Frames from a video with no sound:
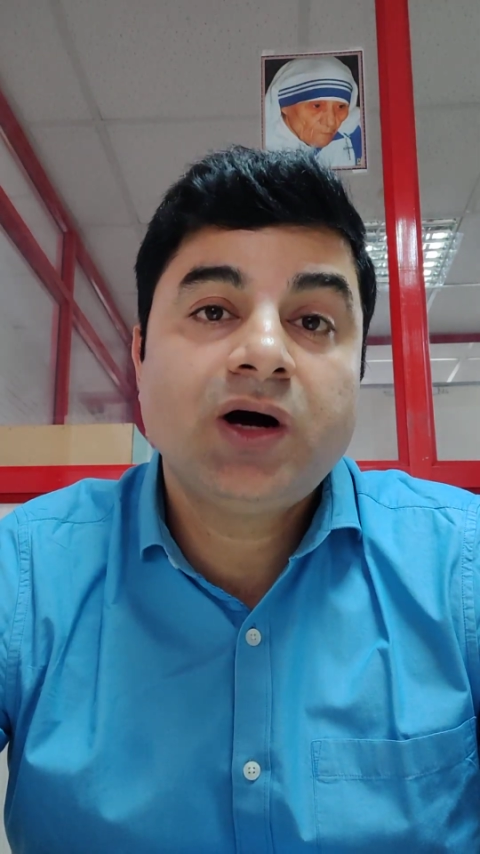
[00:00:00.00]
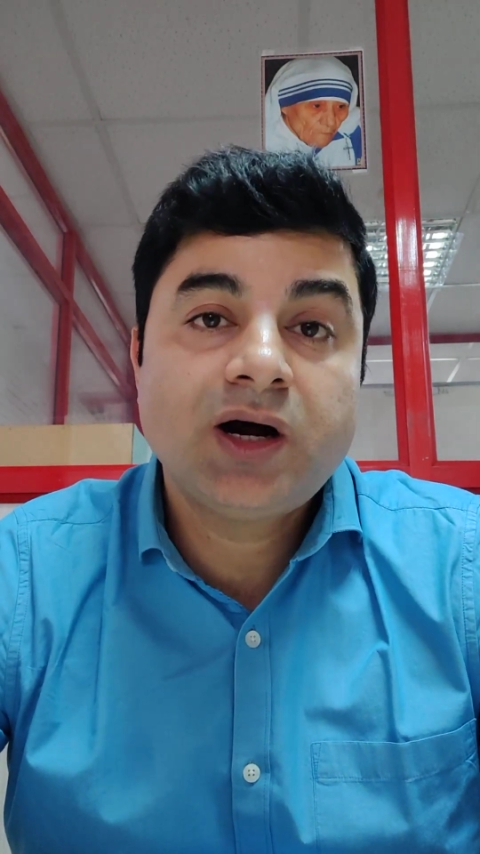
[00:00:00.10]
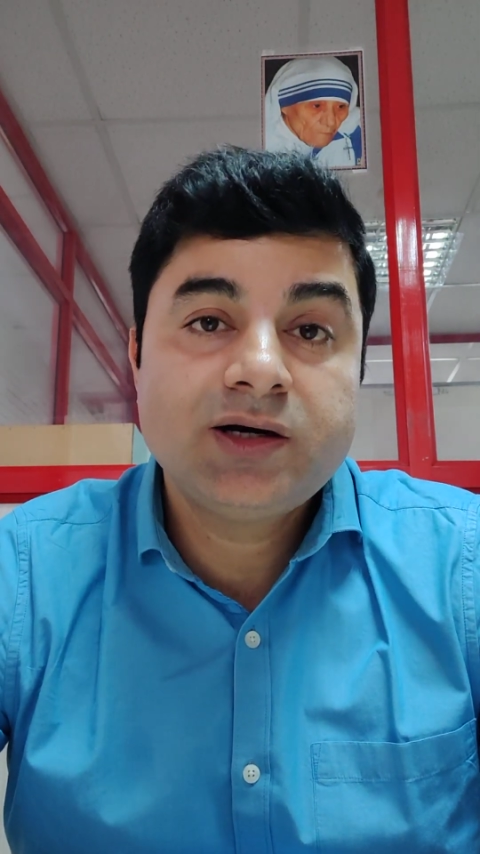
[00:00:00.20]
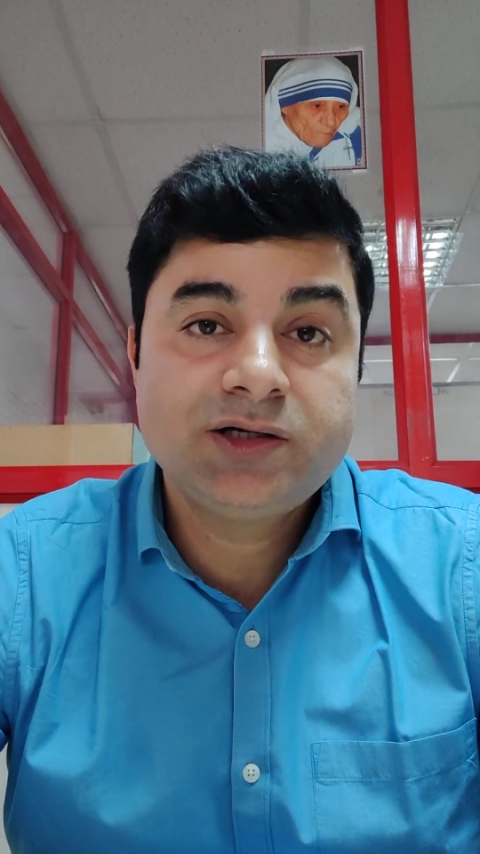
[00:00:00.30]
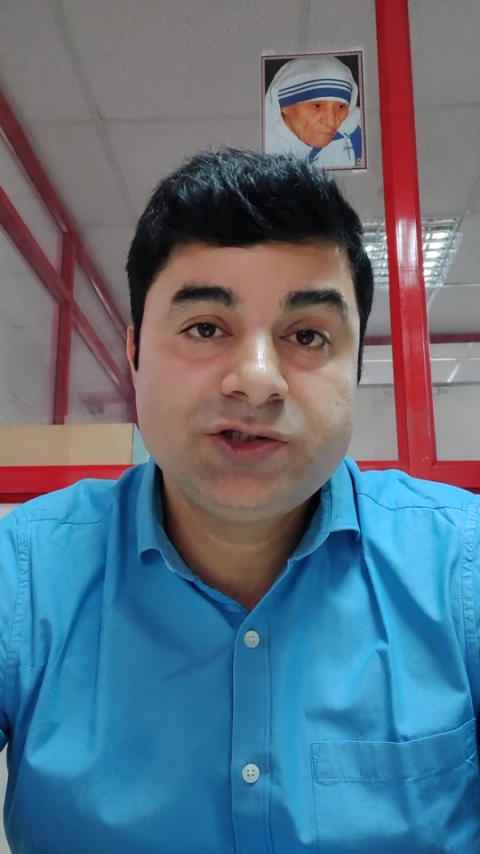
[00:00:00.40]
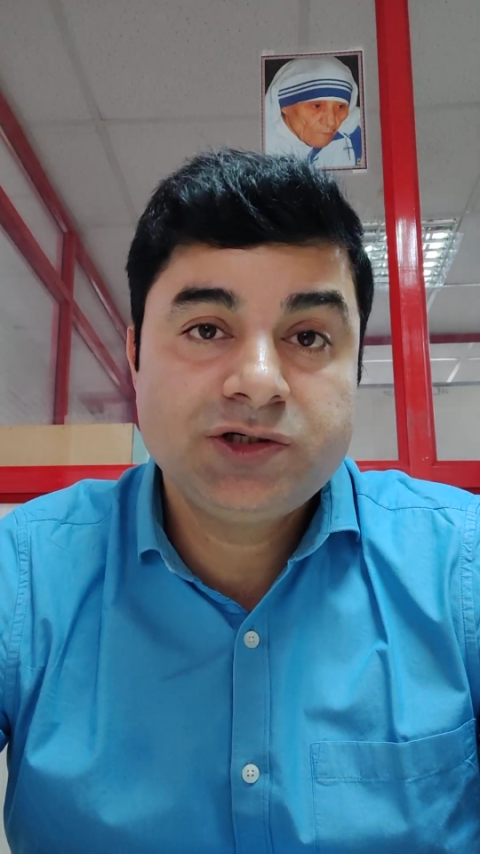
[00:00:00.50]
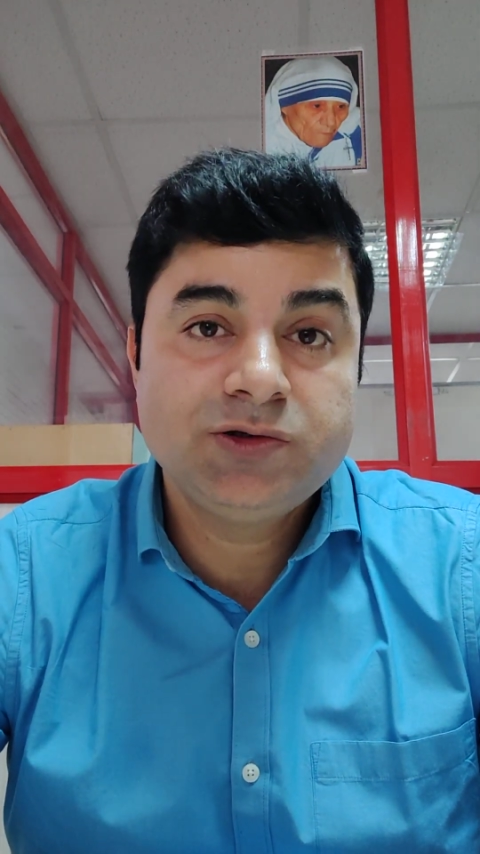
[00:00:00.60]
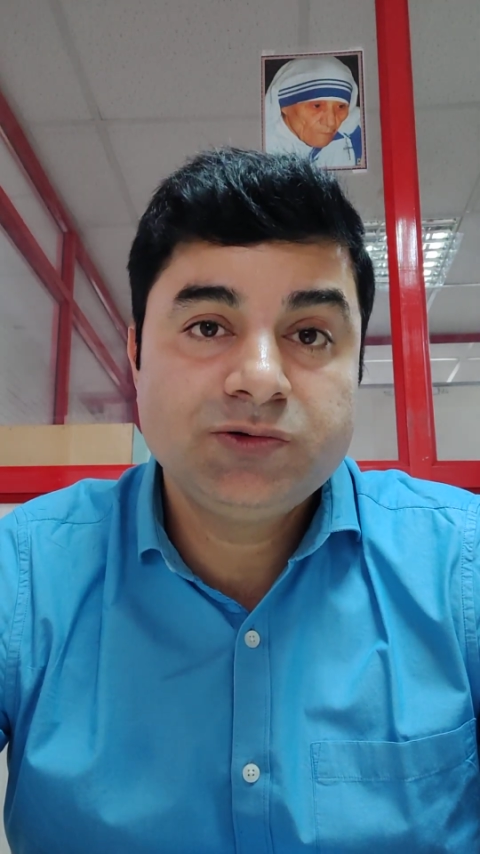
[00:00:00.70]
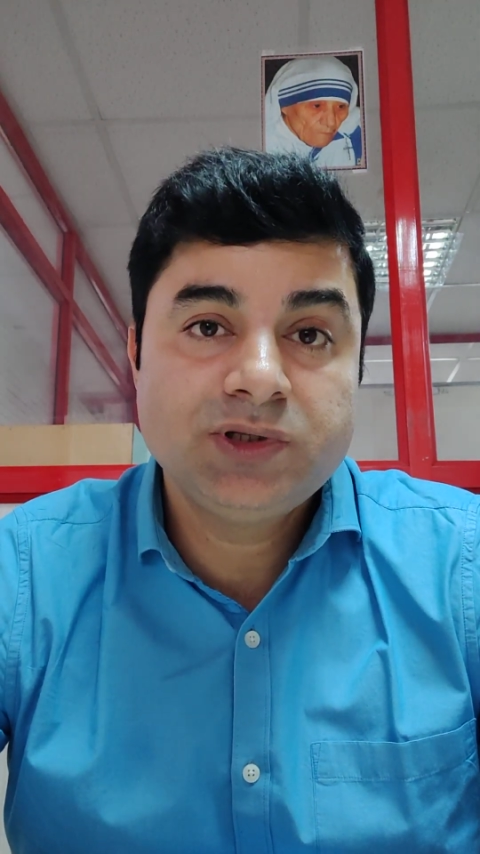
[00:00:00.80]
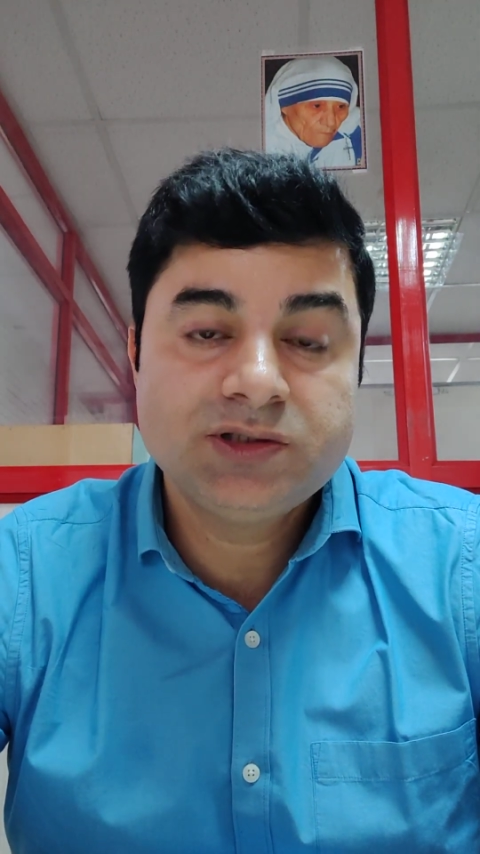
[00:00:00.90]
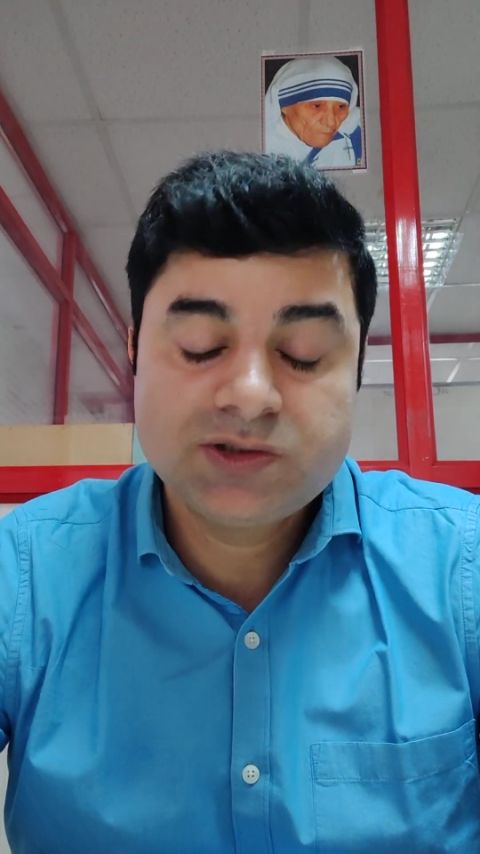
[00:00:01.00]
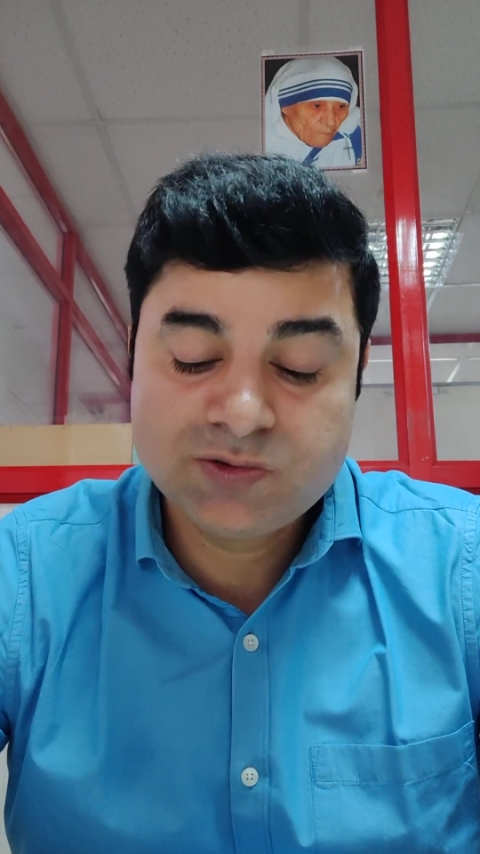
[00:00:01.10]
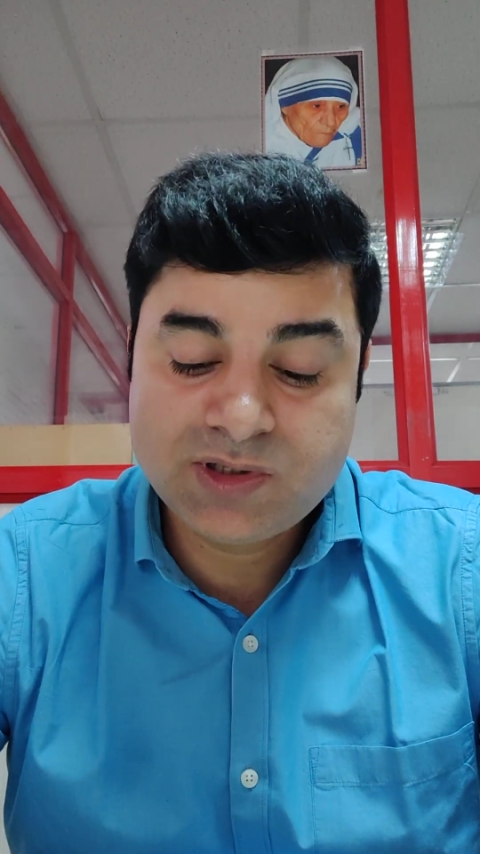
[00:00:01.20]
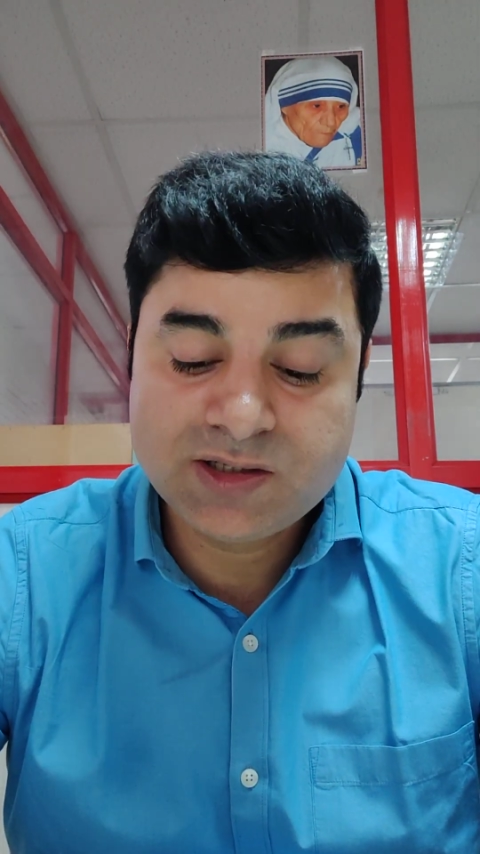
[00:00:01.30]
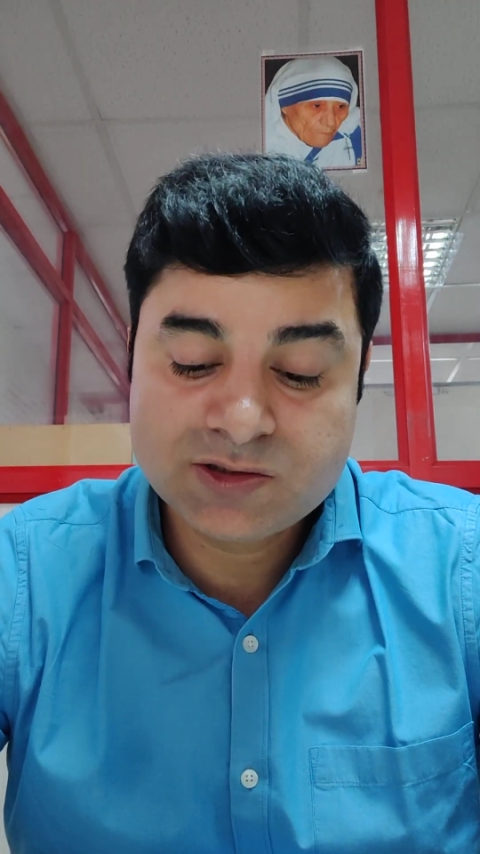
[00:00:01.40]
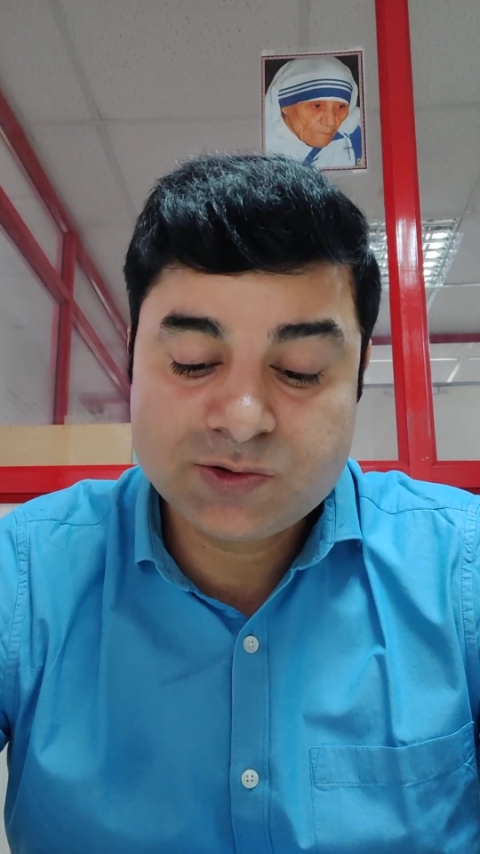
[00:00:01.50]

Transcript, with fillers: are teaching to the students